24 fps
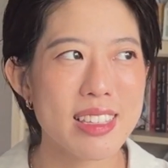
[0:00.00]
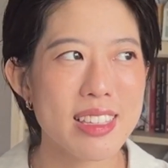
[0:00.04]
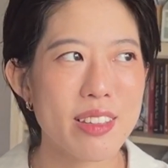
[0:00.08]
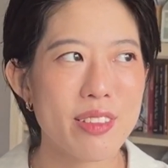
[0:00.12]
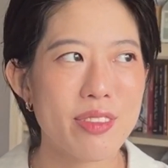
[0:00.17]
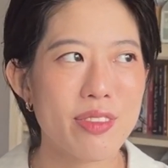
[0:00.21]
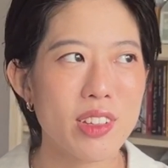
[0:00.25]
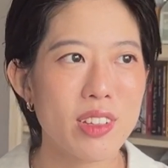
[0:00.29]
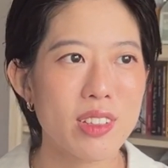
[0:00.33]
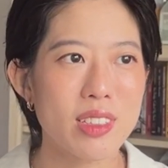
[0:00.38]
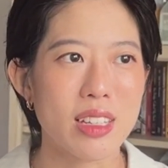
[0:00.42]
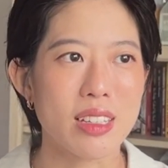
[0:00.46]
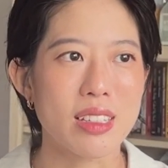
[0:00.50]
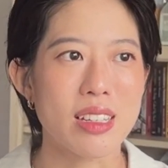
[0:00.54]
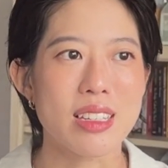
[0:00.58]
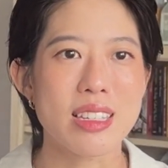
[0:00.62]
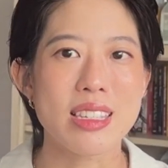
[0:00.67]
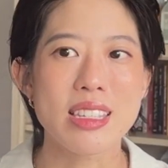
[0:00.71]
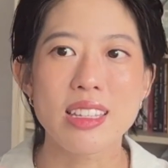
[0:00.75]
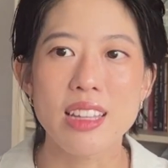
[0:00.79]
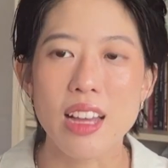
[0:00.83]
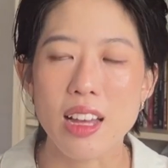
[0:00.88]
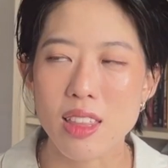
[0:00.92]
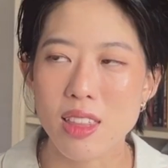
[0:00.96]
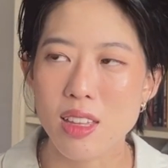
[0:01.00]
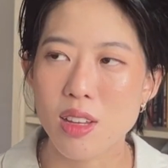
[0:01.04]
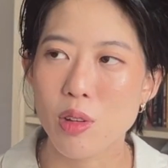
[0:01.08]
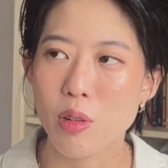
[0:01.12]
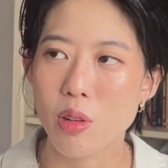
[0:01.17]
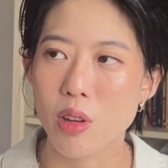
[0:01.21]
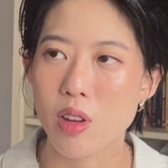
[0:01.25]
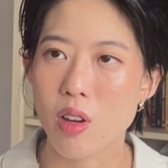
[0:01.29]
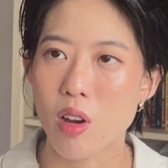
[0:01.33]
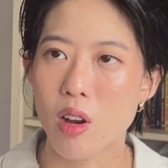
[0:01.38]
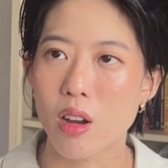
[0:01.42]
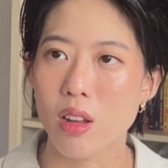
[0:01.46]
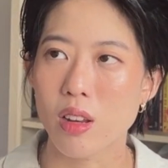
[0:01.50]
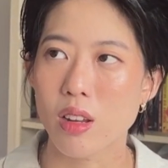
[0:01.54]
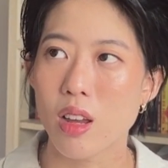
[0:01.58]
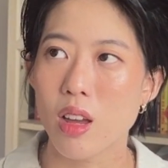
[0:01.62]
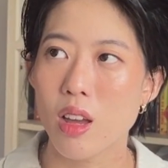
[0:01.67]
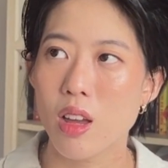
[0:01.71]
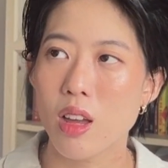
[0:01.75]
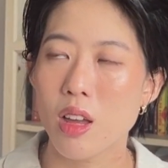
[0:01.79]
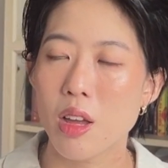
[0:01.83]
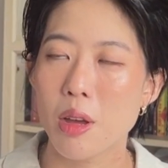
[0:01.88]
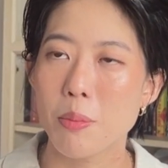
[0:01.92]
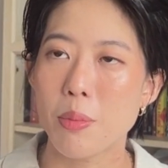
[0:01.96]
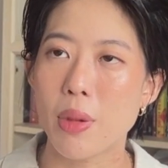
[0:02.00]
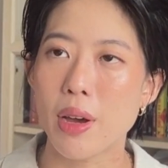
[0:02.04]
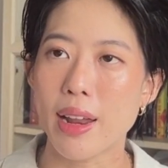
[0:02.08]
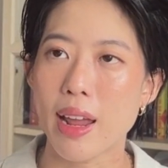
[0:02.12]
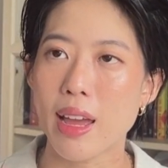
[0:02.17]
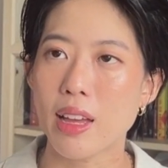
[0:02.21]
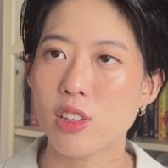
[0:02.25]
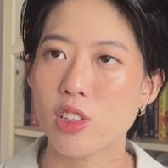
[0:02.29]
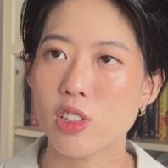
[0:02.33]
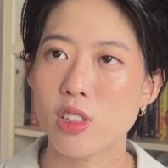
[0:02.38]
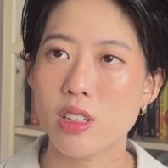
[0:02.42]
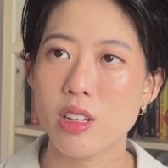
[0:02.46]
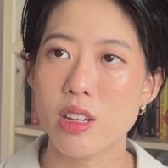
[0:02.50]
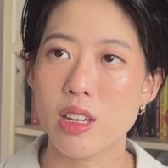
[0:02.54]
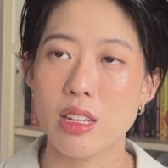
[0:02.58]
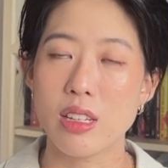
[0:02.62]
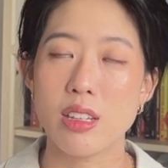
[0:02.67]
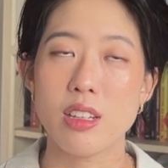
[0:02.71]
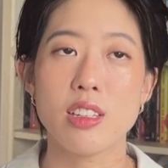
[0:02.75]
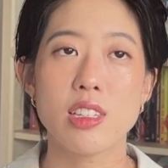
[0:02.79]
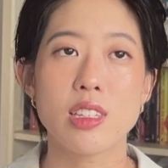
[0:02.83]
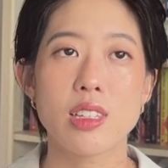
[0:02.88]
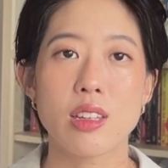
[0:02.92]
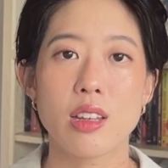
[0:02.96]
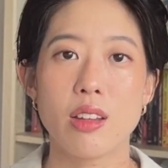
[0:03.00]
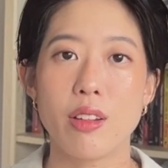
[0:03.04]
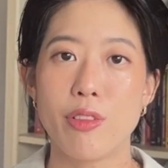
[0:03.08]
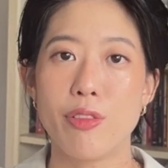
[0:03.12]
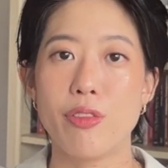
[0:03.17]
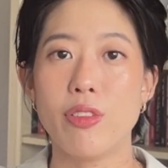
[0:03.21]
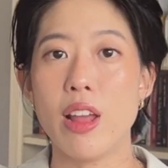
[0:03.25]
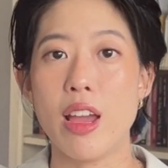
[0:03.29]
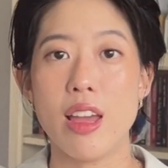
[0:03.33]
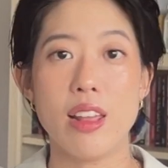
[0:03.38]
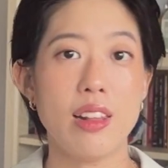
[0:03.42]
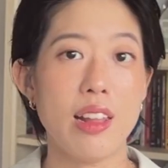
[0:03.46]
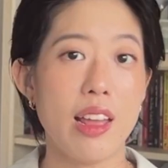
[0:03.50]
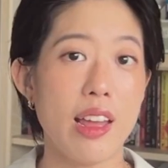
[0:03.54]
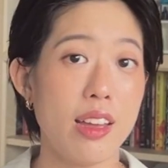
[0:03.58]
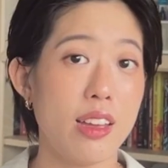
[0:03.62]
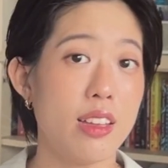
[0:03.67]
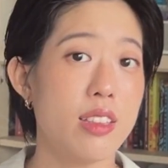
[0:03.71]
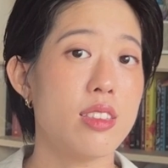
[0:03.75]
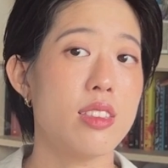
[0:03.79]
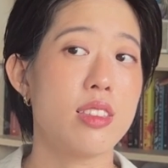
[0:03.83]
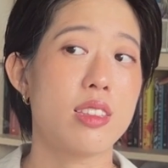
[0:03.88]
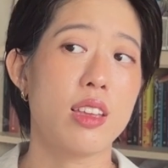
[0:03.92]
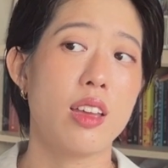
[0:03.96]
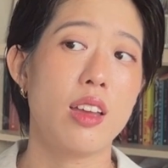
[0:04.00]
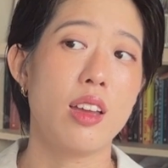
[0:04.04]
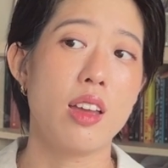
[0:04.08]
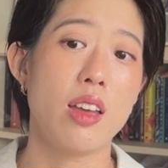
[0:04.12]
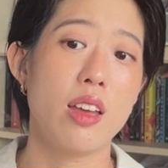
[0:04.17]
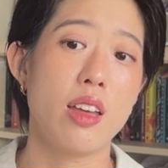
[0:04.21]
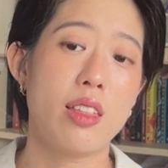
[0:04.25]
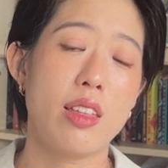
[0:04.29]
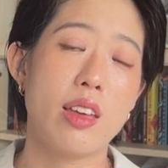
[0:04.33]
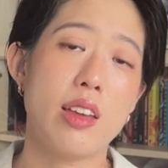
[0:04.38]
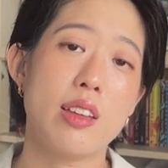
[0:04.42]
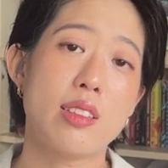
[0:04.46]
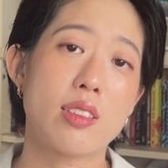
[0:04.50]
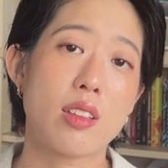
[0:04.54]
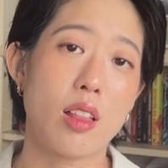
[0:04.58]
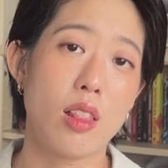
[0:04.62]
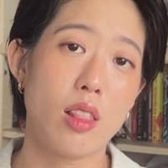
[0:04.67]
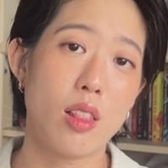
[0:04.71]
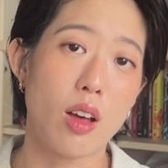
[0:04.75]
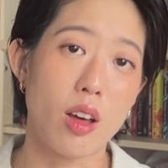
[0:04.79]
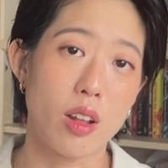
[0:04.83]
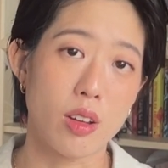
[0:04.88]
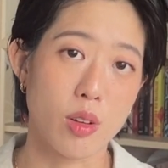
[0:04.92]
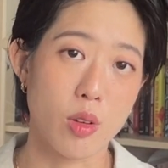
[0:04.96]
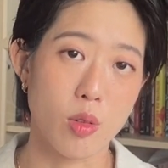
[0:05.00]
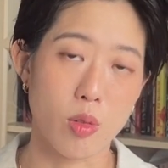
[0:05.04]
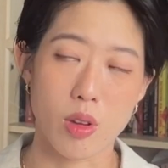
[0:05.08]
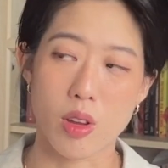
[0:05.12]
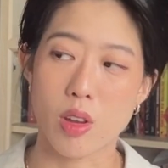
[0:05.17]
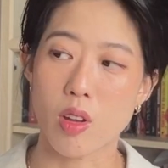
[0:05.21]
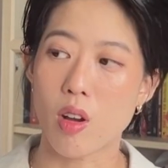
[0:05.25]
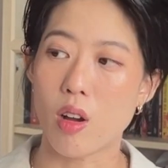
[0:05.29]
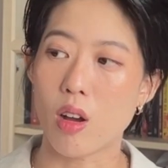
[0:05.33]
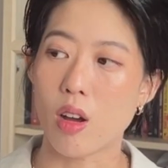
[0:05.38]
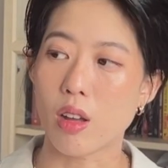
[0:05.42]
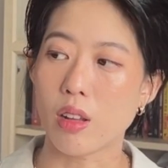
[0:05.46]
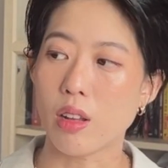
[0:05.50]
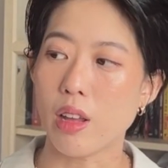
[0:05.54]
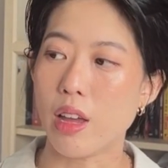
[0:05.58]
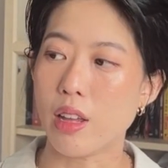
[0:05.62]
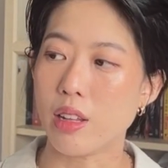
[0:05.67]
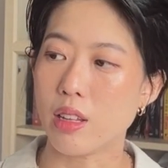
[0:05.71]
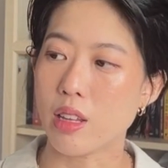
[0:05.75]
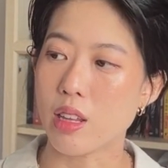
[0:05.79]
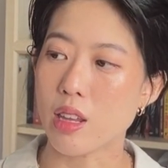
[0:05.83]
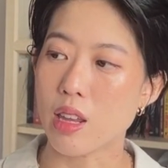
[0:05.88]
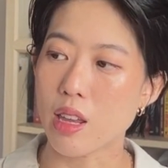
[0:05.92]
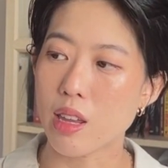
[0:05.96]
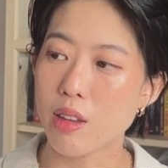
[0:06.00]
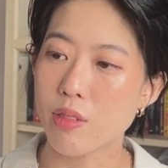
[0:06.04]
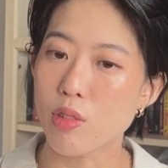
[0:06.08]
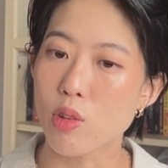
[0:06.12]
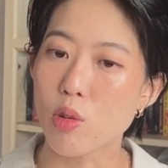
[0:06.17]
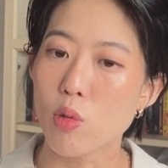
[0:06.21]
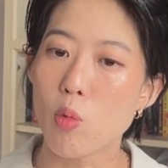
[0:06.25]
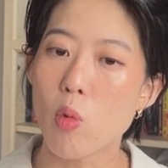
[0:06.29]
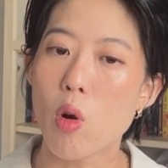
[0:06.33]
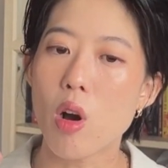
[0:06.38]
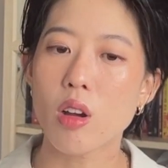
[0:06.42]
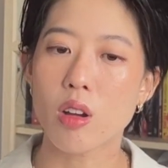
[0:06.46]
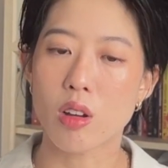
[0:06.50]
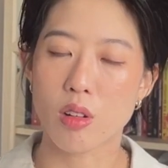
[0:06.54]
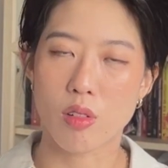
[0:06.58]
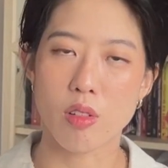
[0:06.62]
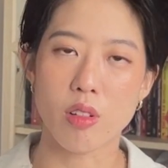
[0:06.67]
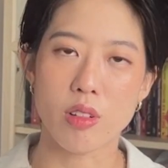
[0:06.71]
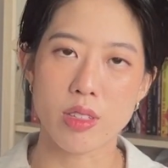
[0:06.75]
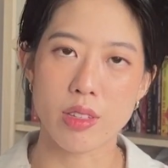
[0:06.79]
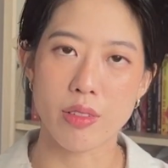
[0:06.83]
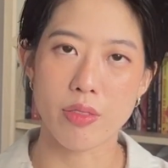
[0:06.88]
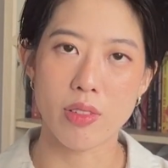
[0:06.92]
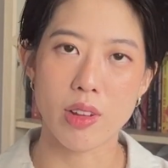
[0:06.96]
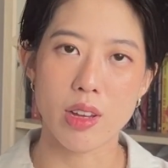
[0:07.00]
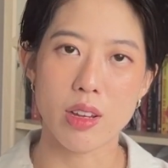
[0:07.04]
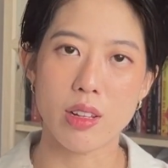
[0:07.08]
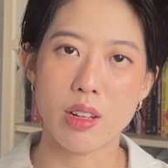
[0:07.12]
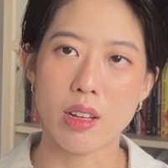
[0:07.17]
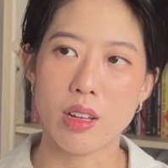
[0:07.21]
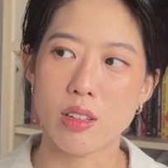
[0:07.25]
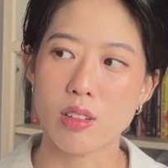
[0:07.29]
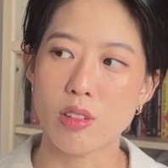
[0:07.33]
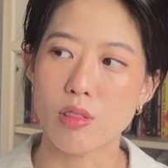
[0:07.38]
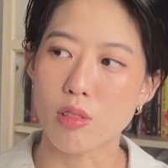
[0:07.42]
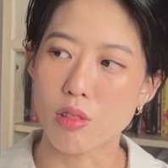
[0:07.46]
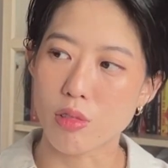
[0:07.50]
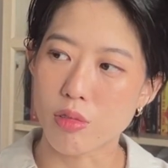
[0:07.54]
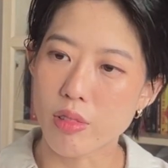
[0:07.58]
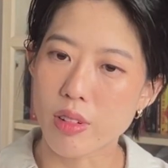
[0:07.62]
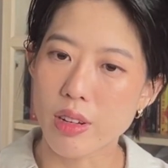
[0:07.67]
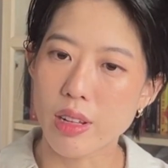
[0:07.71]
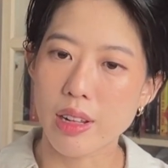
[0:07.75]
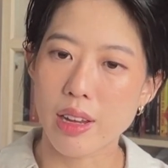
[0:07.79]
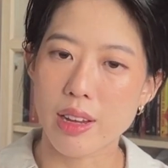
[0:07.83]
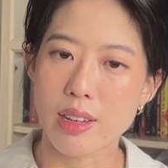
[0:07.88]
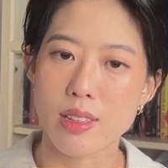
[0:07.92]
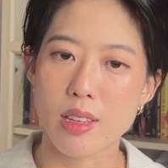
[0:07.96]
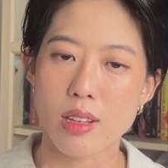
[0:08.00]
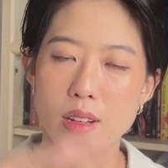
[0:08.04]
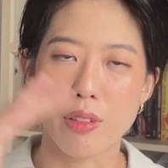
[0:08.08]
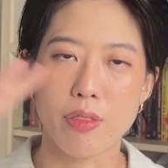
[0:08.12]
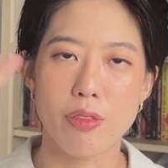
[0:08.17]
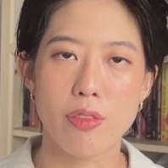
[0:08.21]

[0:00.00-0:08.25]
It feels like there's nothing going on, but actually in these flat lands there is a lot going on. And if you walk across the flat land, you would realize that